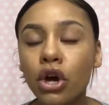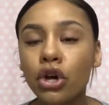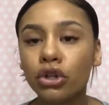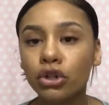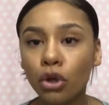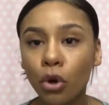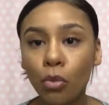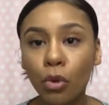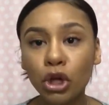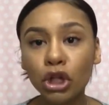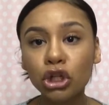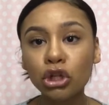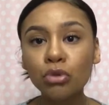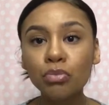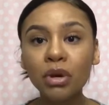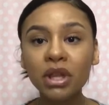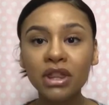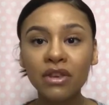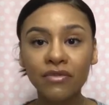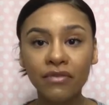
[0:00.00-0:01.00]
So once you
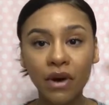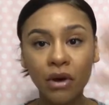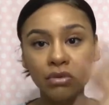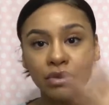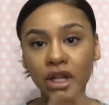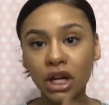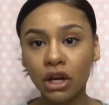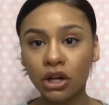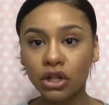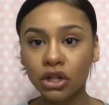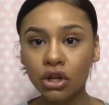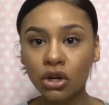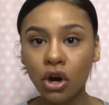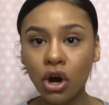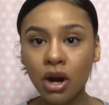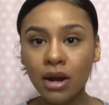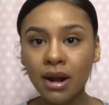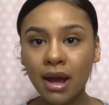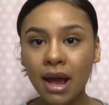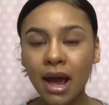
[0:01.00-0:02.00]
put the foundation
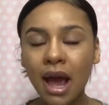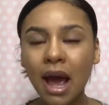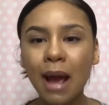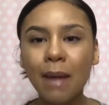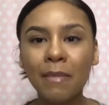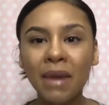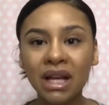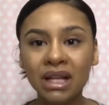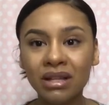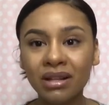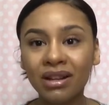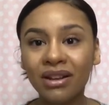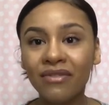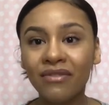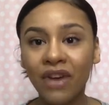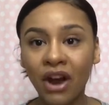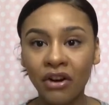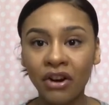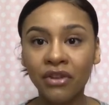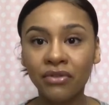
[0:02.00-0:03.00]
on, it makes it look
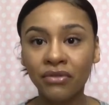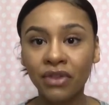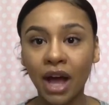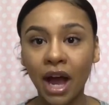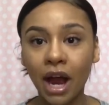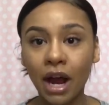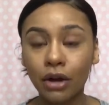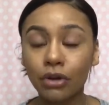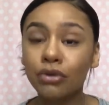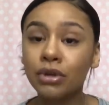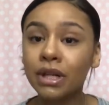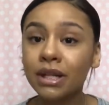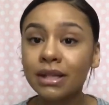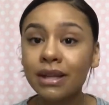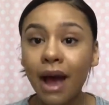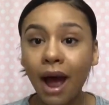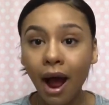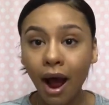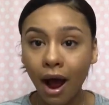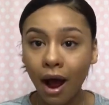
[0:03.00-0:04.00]
very flat and you need
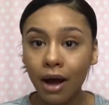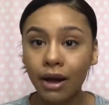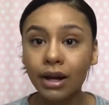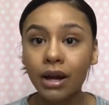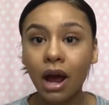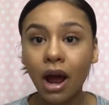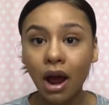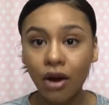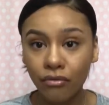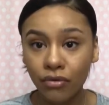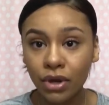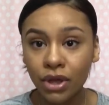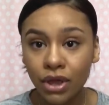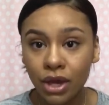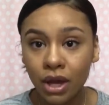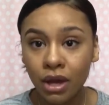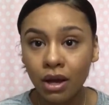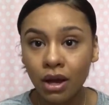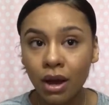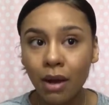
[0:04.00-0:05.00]
to add
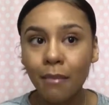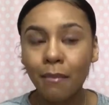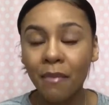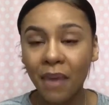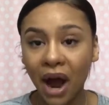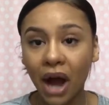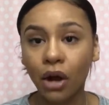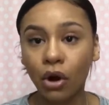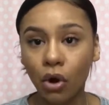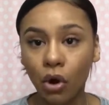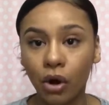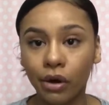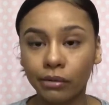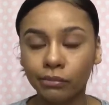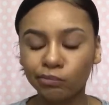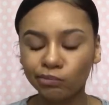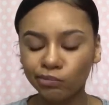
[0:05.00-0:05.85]
everything back on.